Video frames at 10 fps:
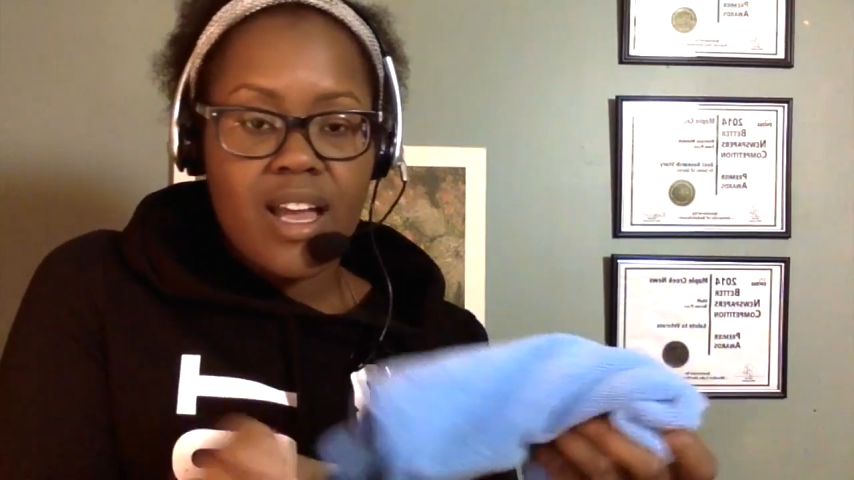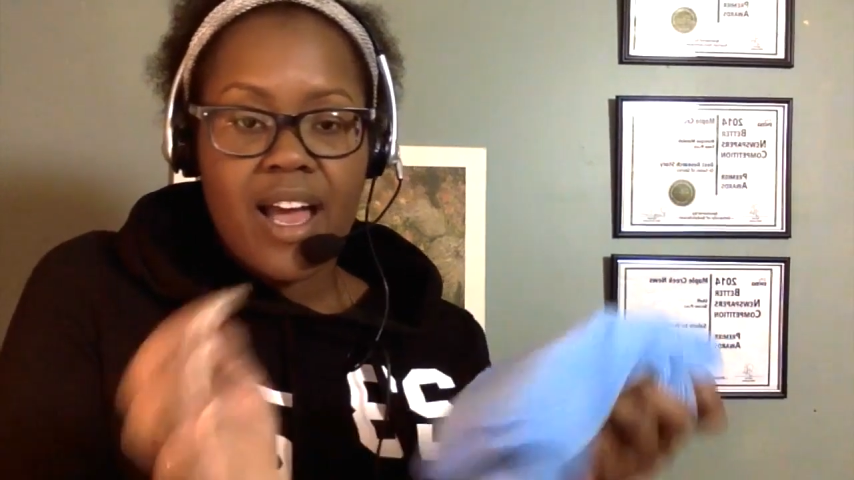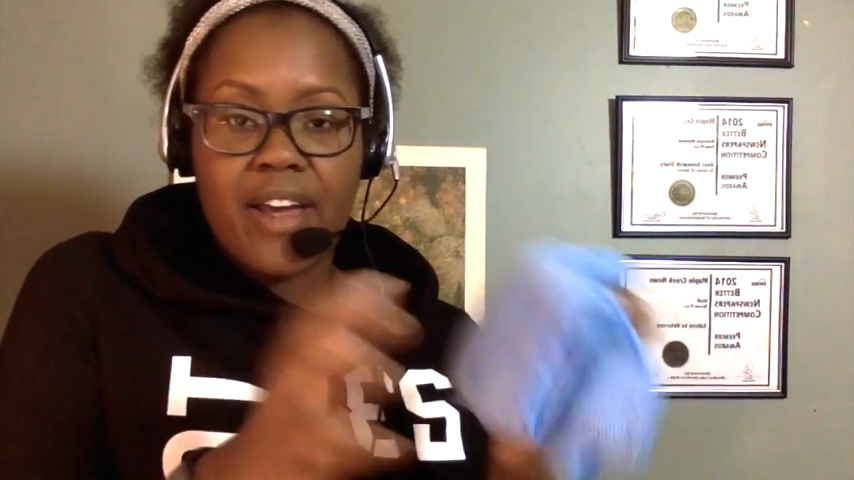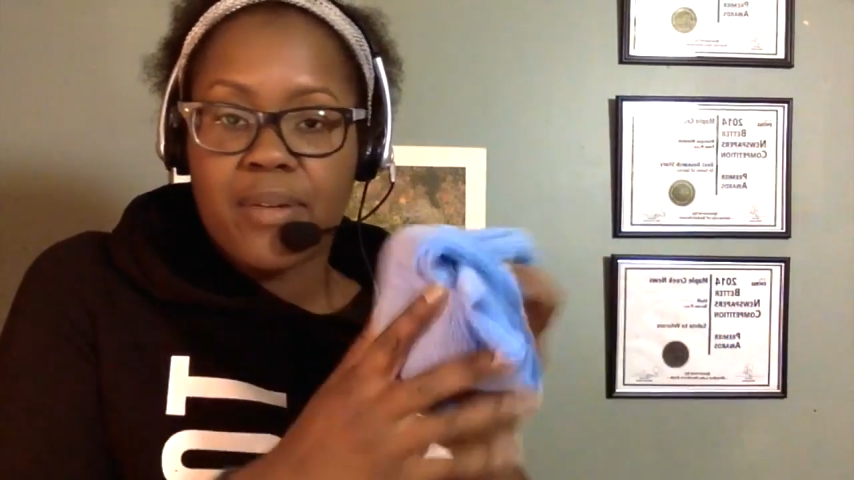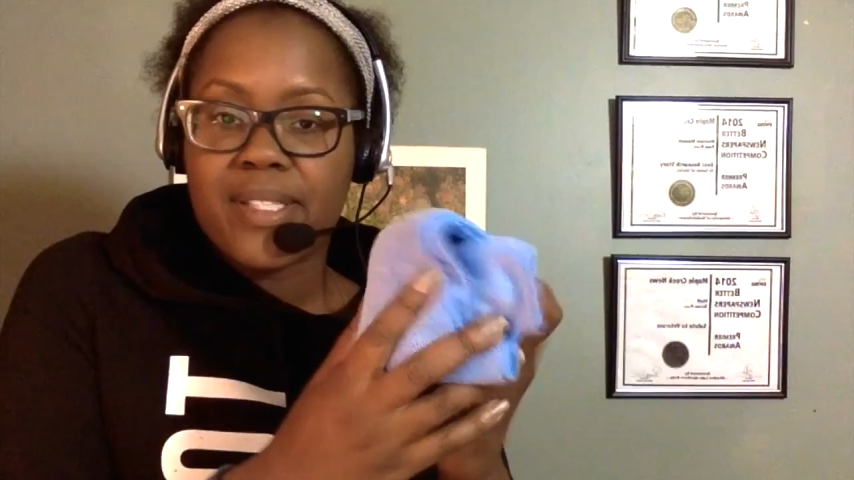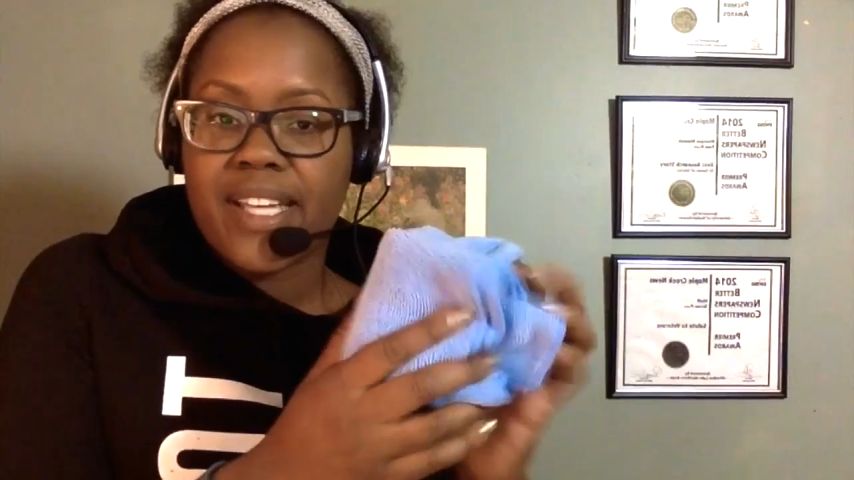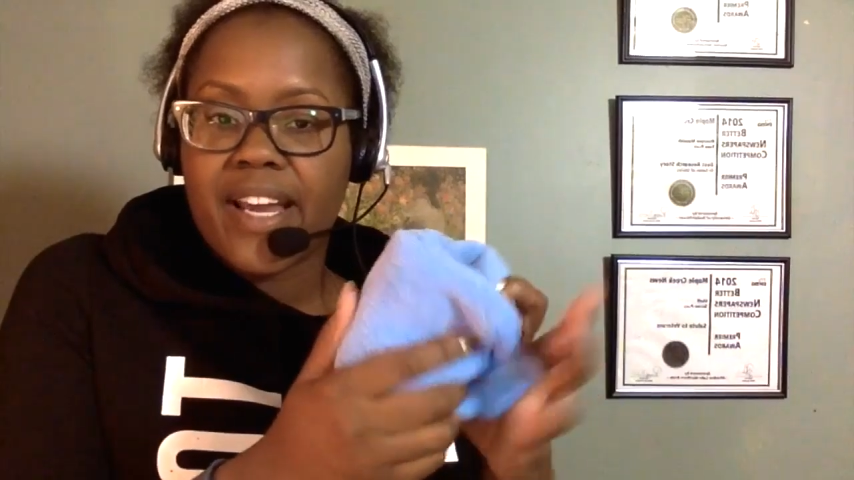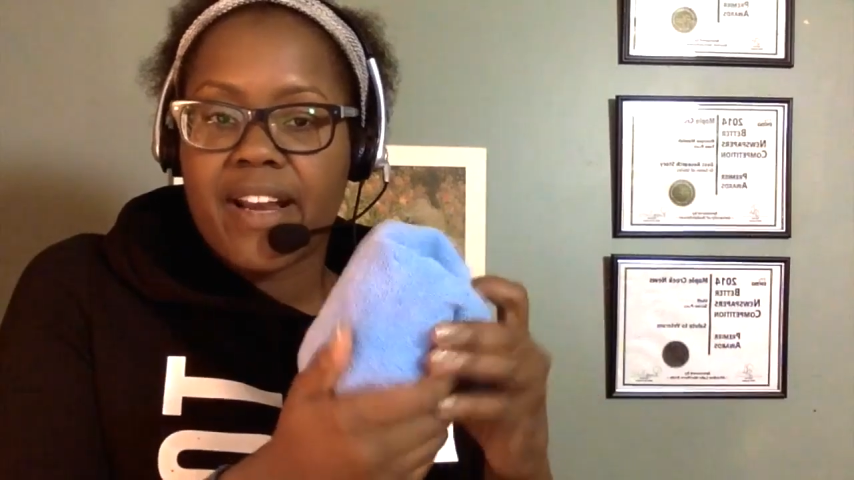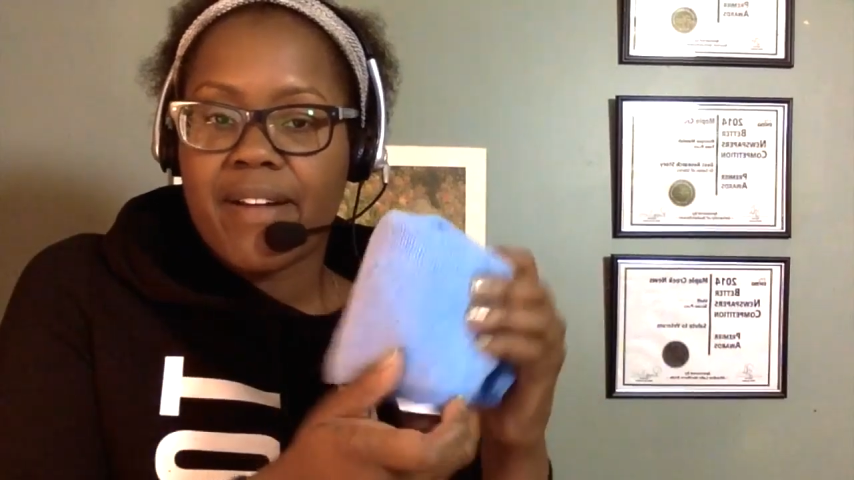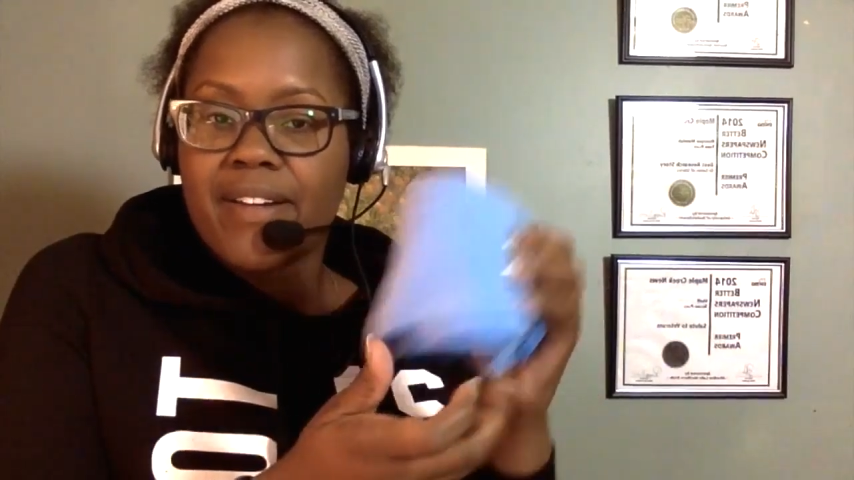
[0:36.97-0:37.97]
I always
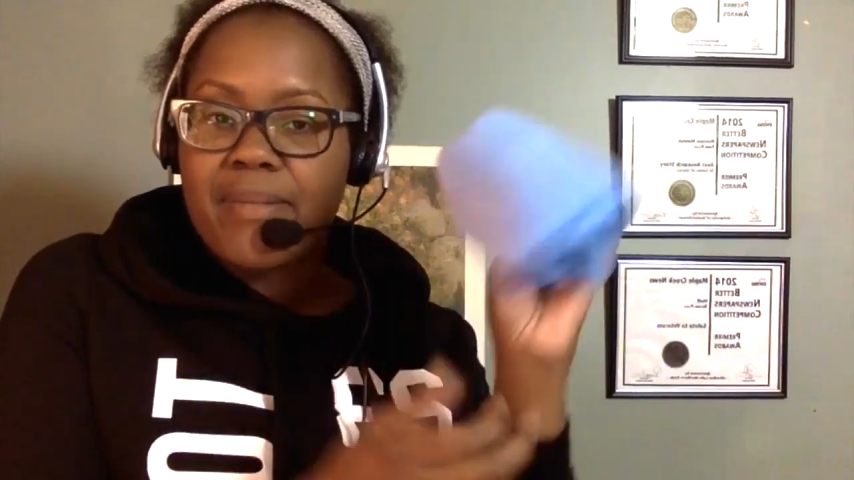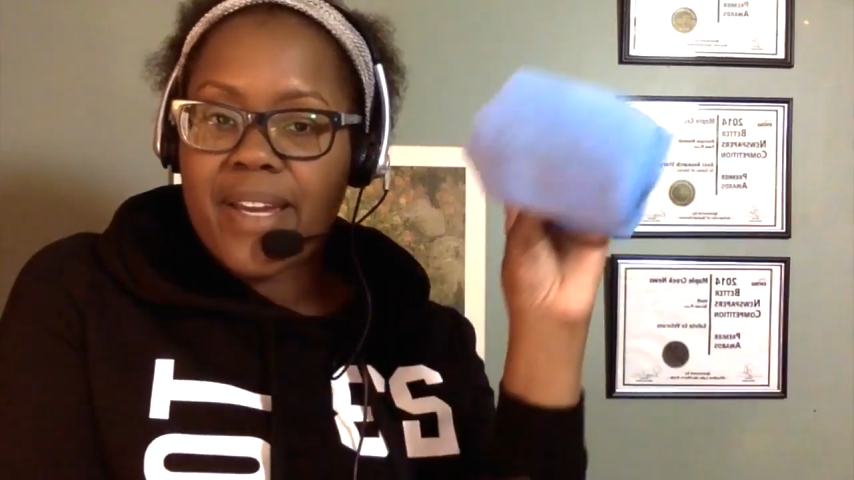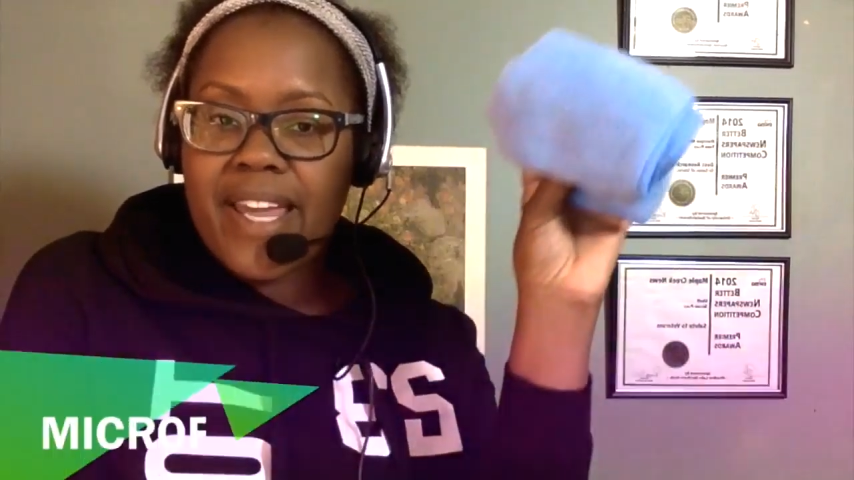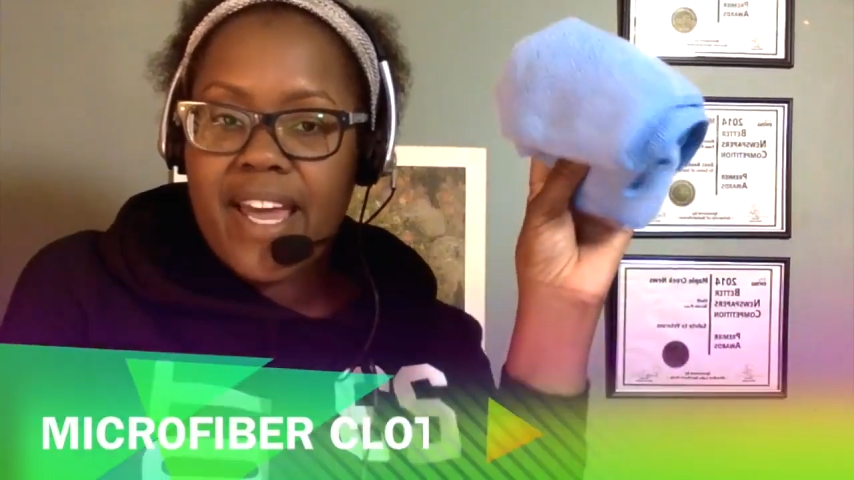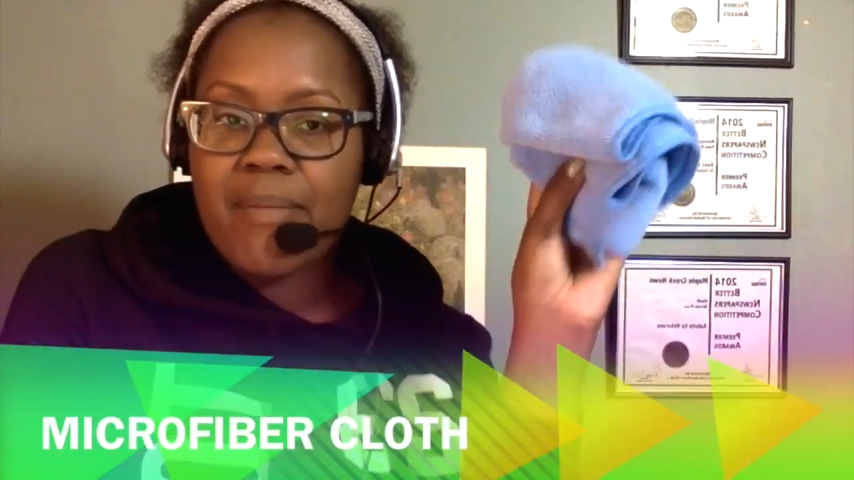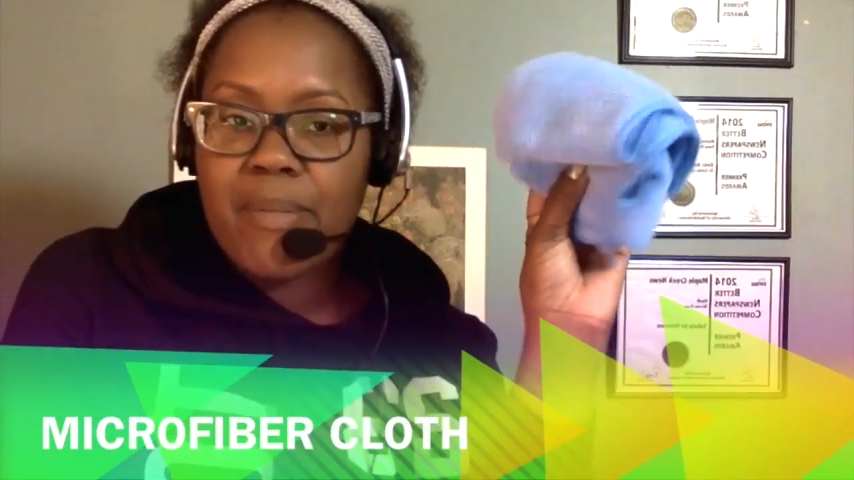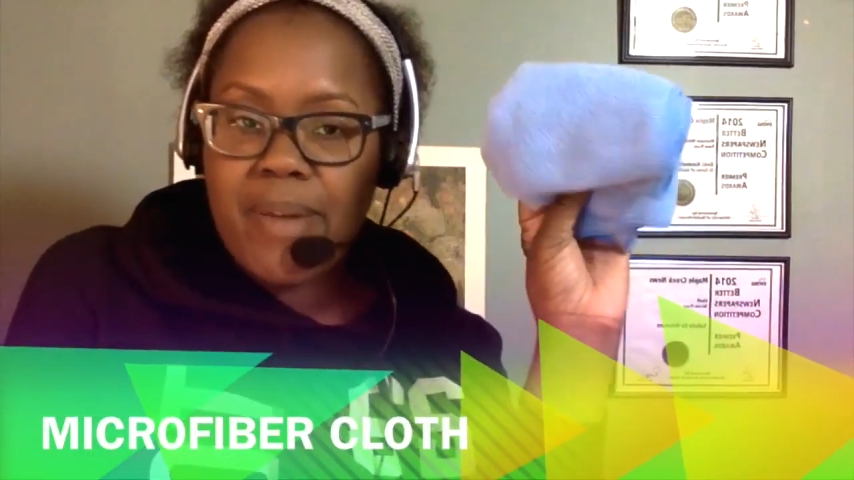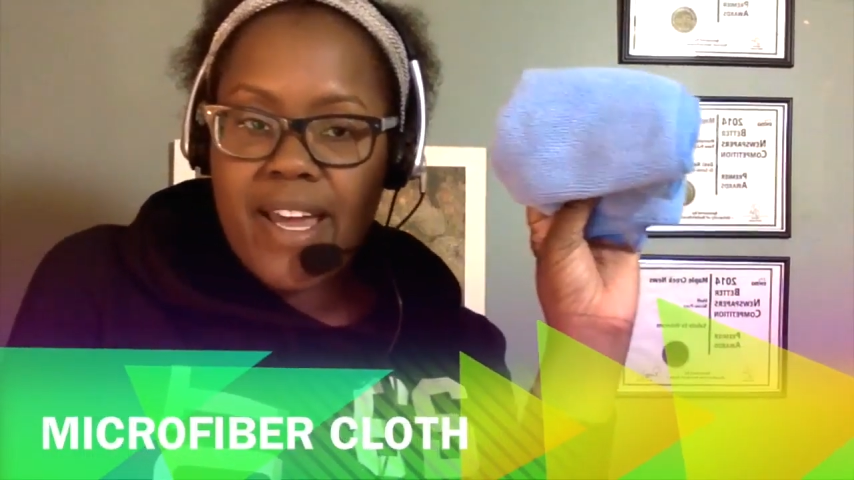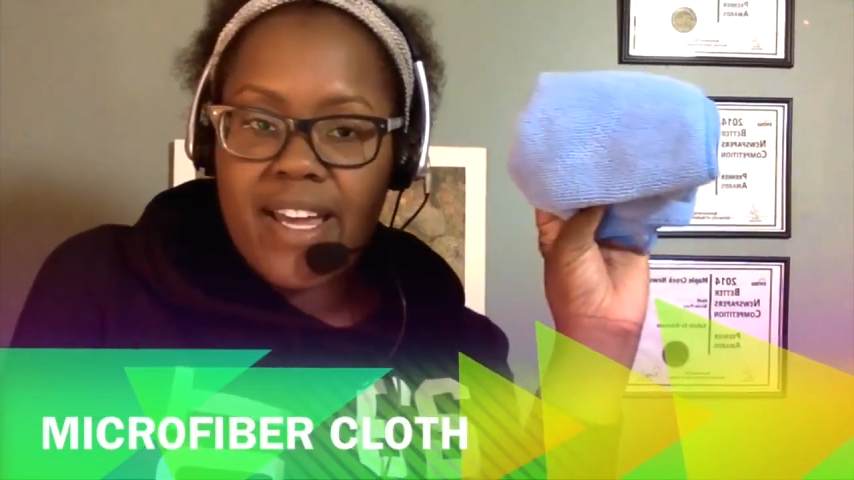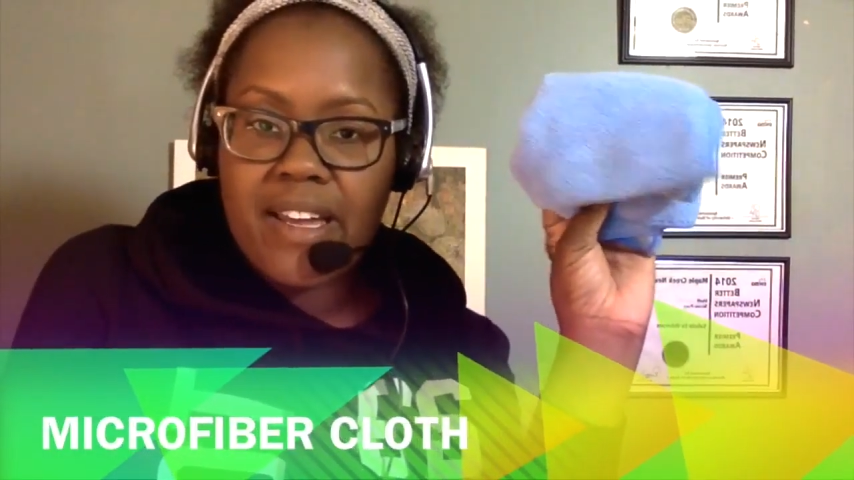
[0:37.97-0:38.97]
carry around in my camera
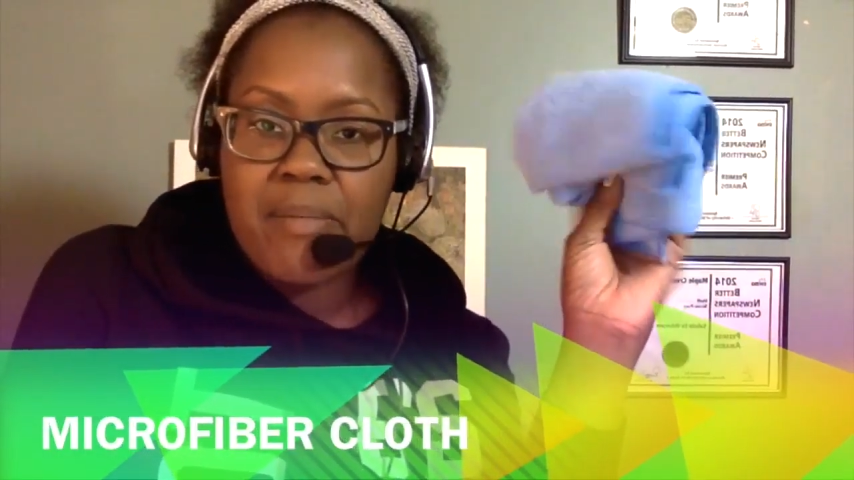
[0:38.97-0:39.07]
bag